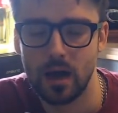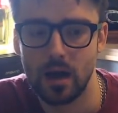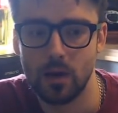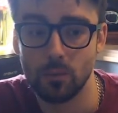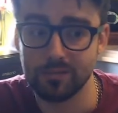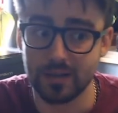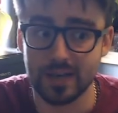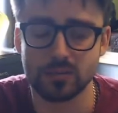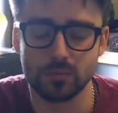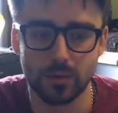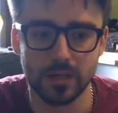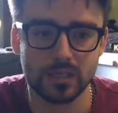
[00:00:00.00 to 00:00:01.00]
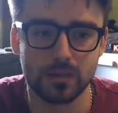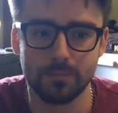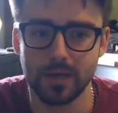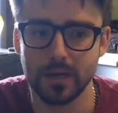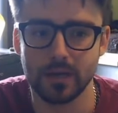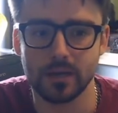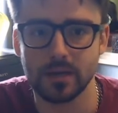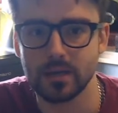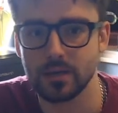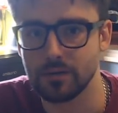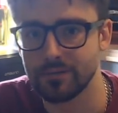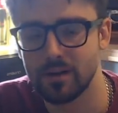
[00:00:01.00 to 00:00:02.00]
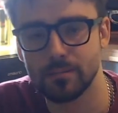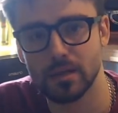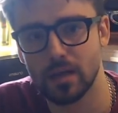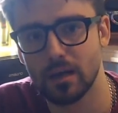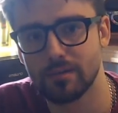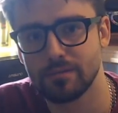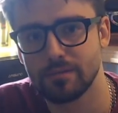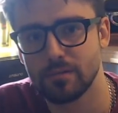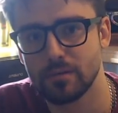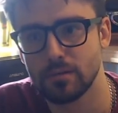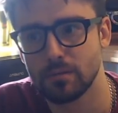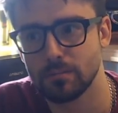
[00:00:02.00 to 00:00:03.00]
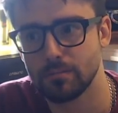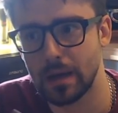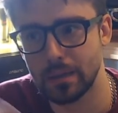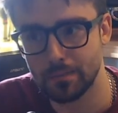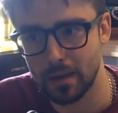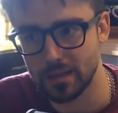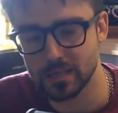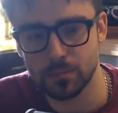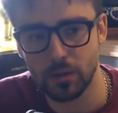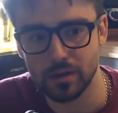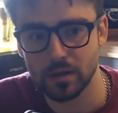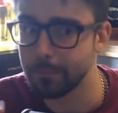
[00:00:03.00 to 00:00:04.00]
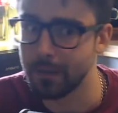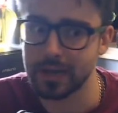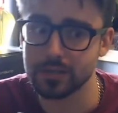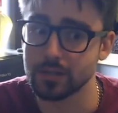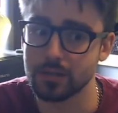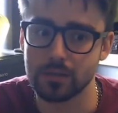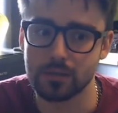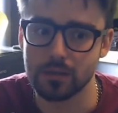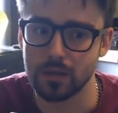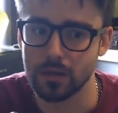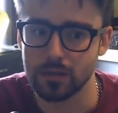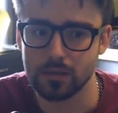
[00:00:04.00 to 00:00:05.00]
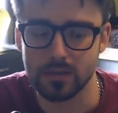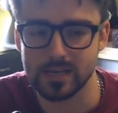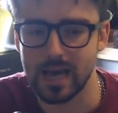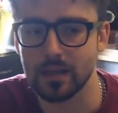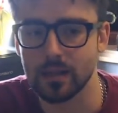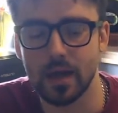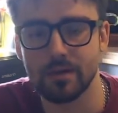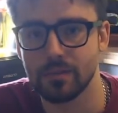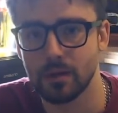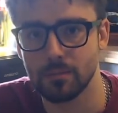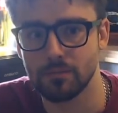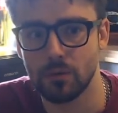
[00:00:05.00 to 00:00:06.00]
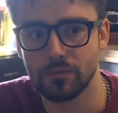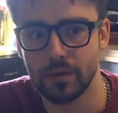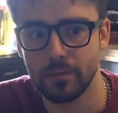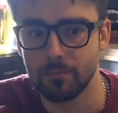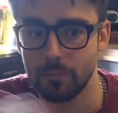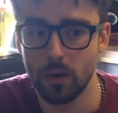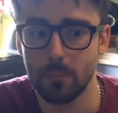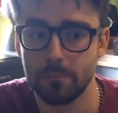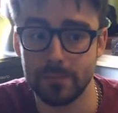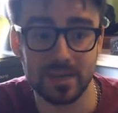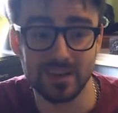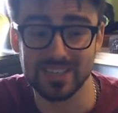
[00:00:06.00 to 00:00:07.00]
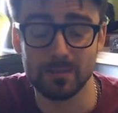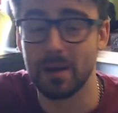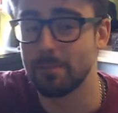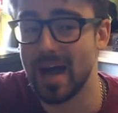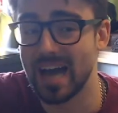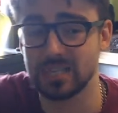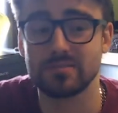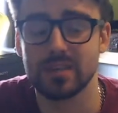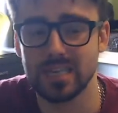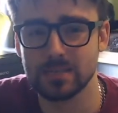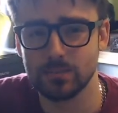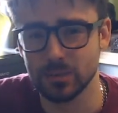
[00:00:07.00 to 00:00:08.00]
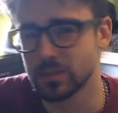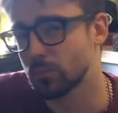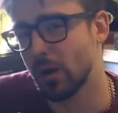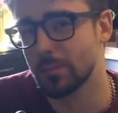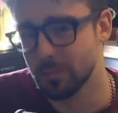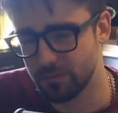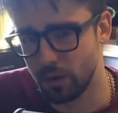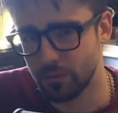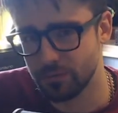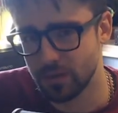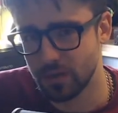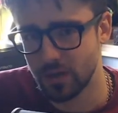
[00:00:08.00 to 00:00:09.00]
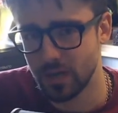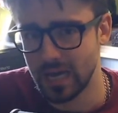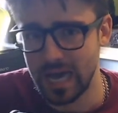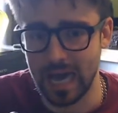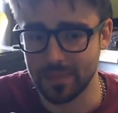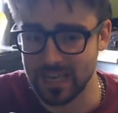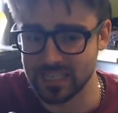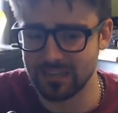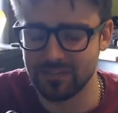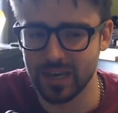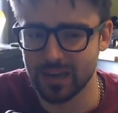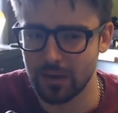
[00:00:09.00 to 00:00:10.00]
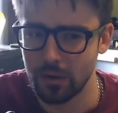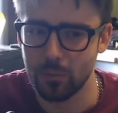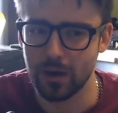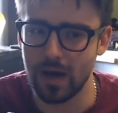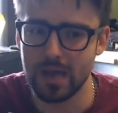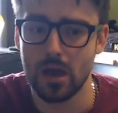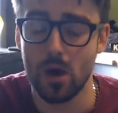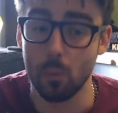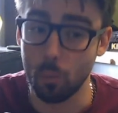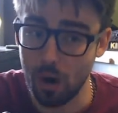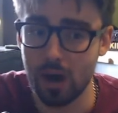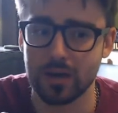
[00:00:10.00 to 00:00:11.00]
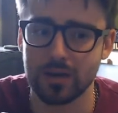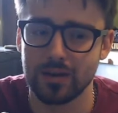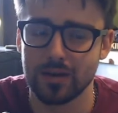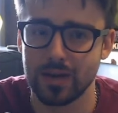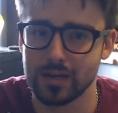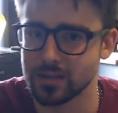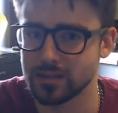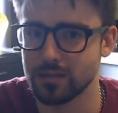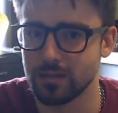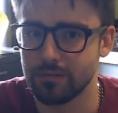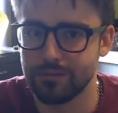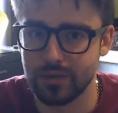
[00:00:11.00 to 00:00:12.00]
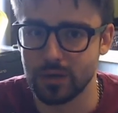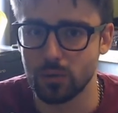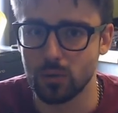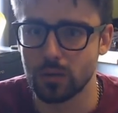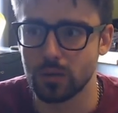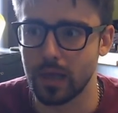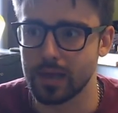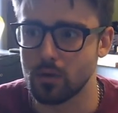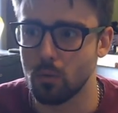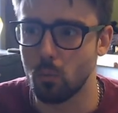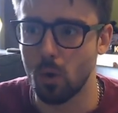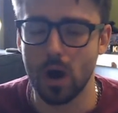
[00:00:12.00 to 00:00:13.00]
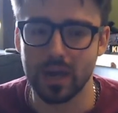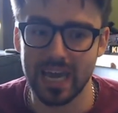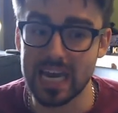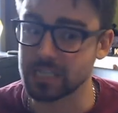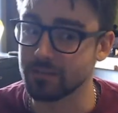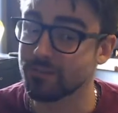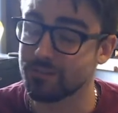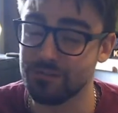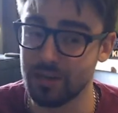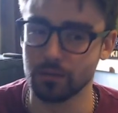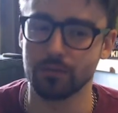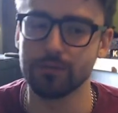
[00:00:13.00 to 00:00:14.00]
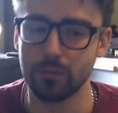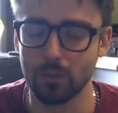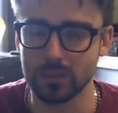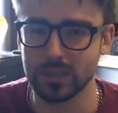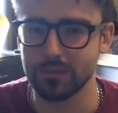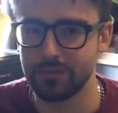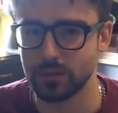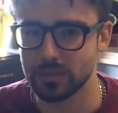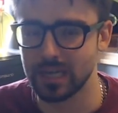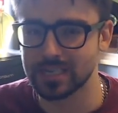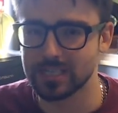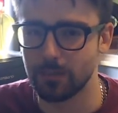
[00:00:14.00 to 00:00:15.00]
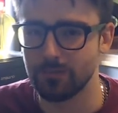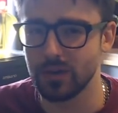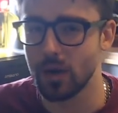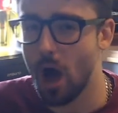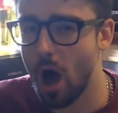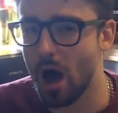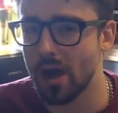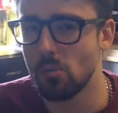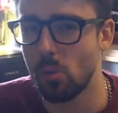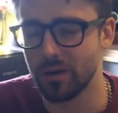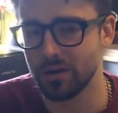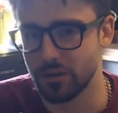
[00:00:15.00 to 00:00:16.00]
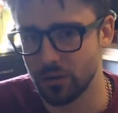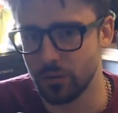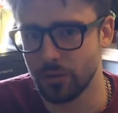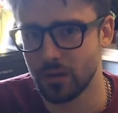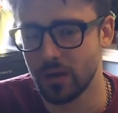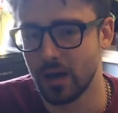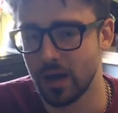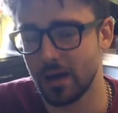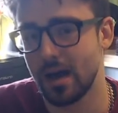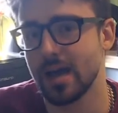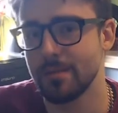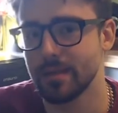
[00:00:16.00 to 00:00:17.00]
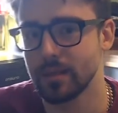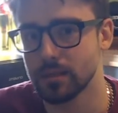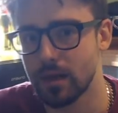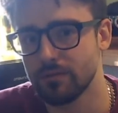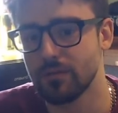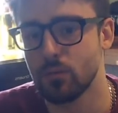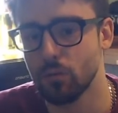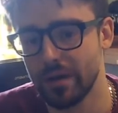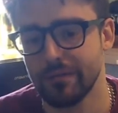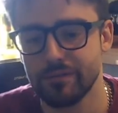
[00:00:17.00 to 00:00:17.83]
with less risk being in the development life by this point compared to the talent life that I'm involved in. But because of my passion for esports is why I'm involved. And that's the thing. When I work, it doesn't feel like work. It doesn't feel forced. It feels like something I want to do and I am in love with.